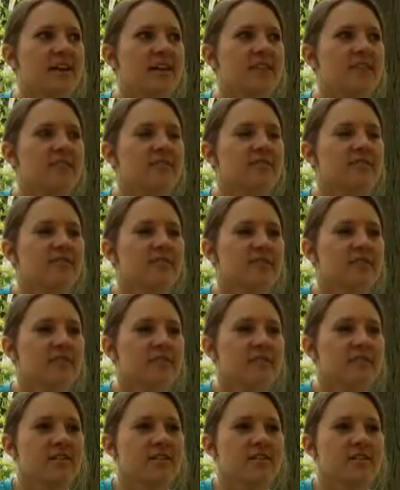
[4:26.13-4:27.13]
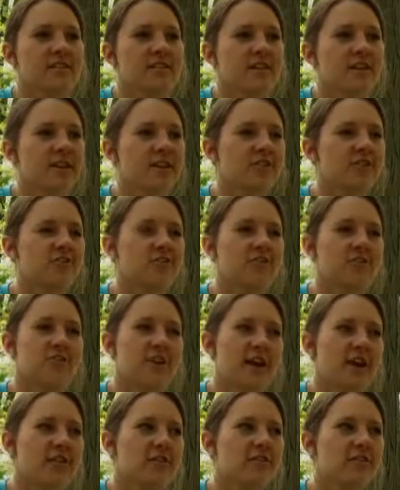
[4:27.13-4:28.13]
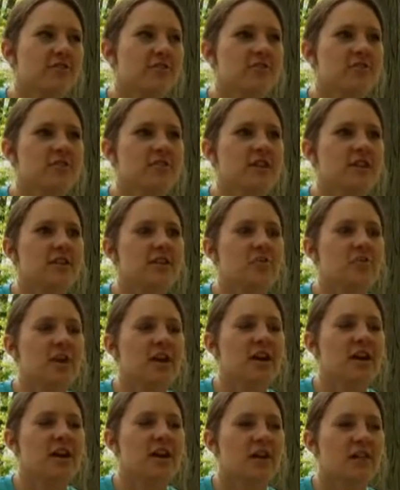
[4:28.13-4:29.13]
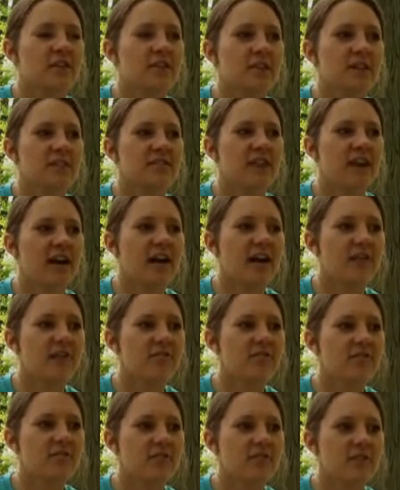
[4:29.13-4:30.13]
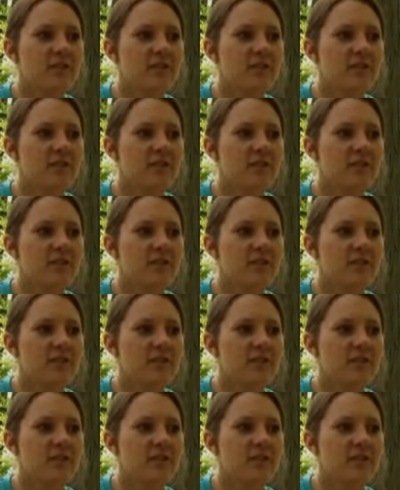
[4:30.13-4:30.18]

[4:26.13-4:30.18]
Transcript: kind of an extra challenge to your day that you might not otherwise have.